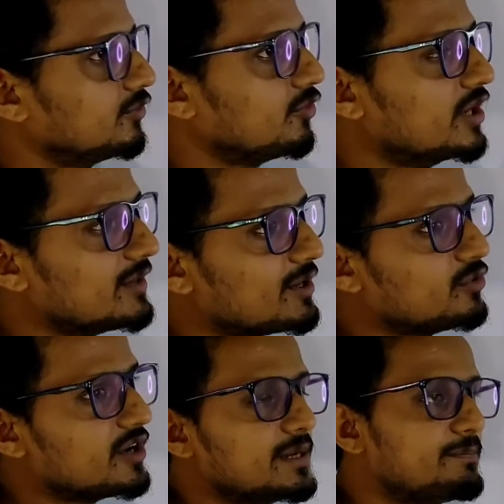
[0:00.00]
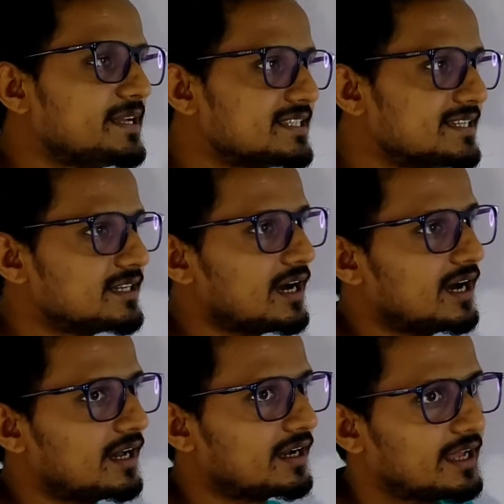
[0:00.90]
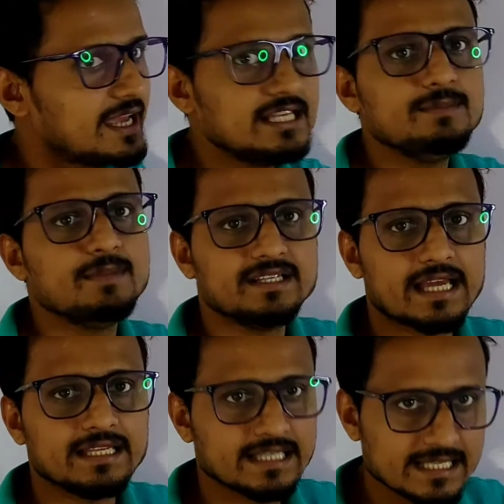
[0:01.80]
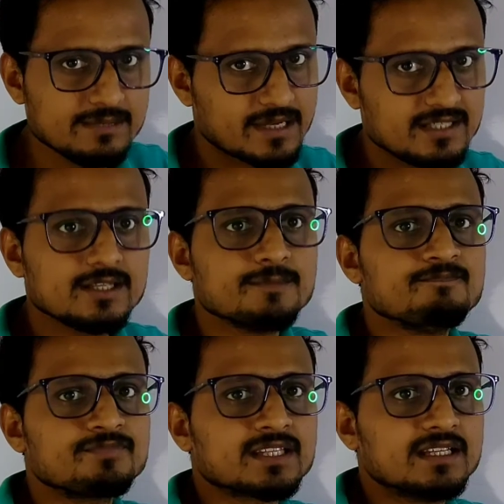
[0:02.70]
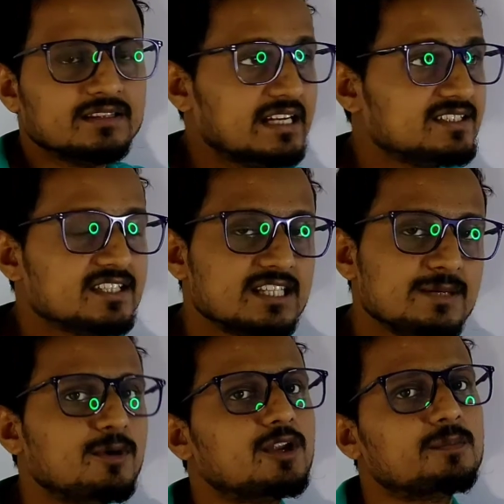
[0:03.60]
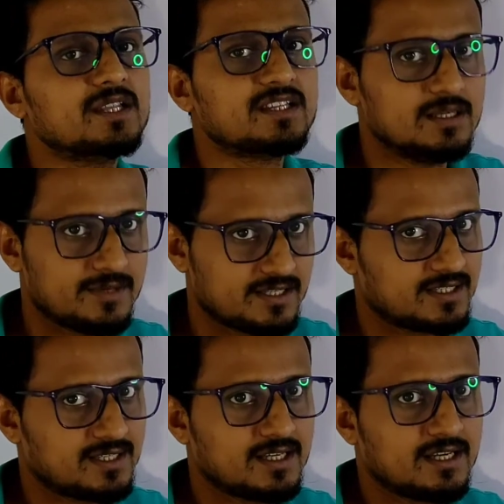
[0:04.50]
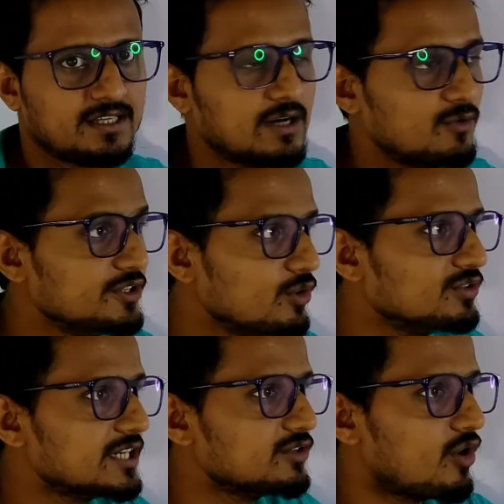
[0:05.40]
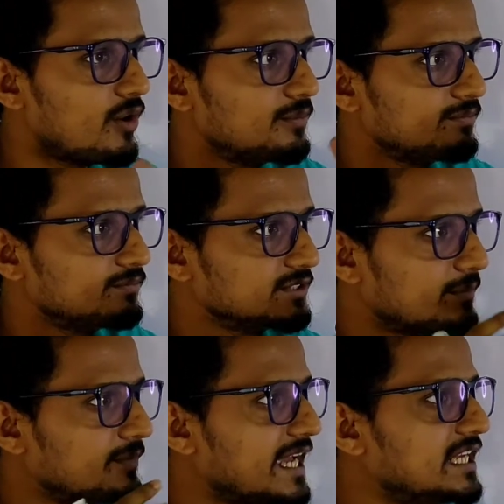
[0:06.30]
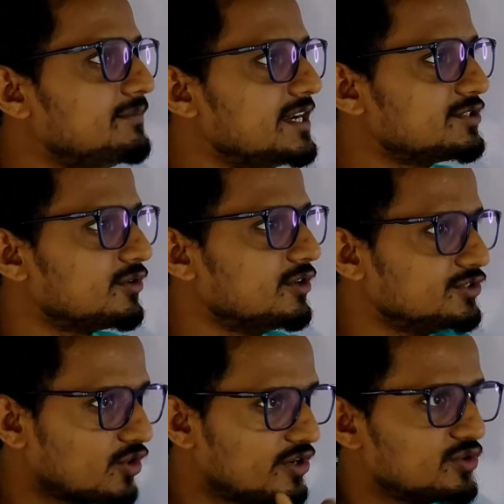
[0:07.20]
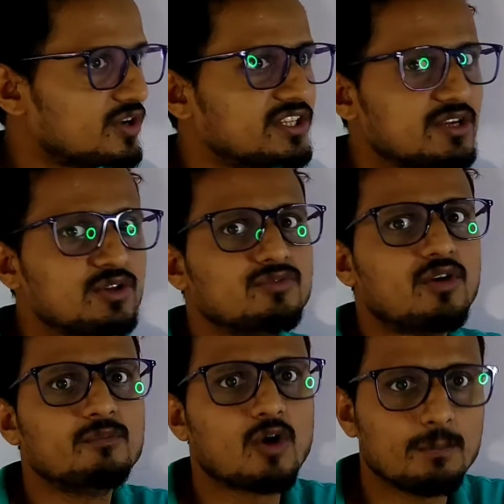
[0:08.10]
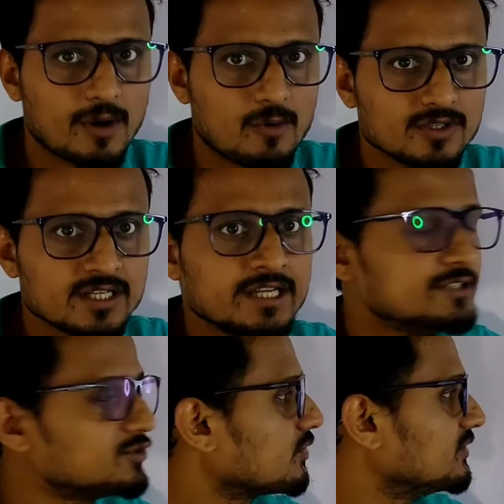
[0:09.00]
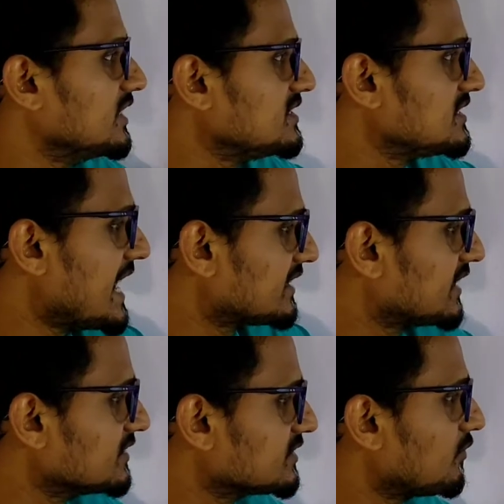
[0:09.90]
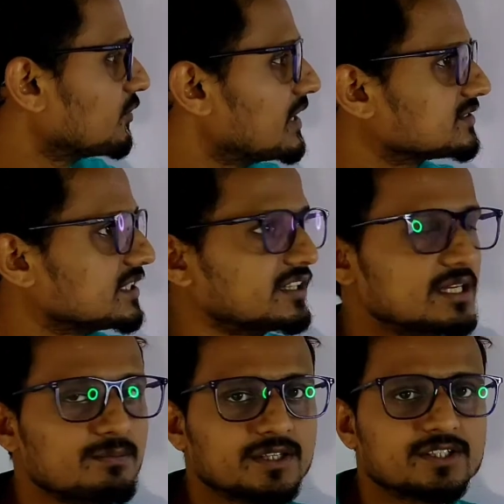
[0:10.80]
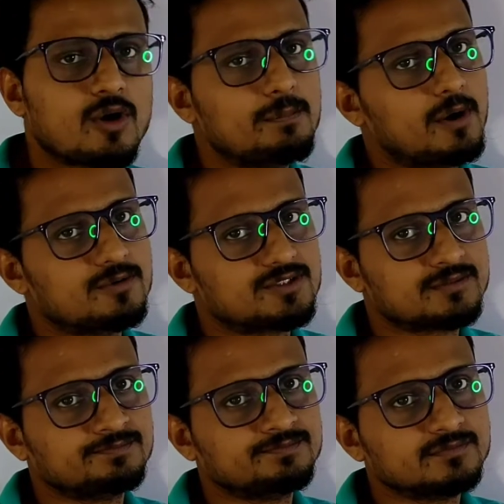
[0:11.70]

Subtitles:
whenever we represent our element, an element, that is the symbol of that element. Now we know that some elements will join together, they will form compound. So these reactants or products are nothing but the compounds,